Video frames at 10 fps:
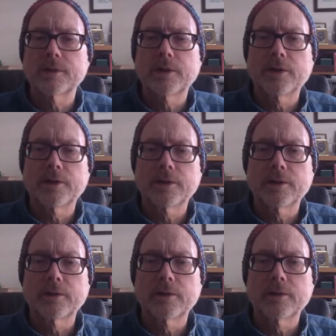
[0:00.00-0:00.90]

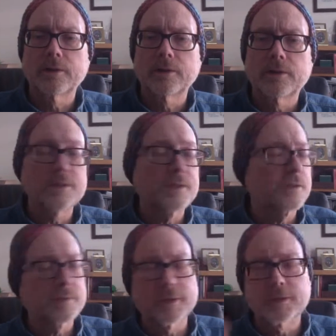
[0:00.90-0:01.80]
because
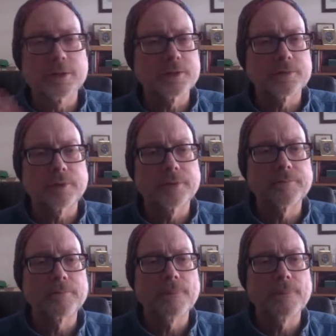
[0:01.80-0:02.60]
this was a test run.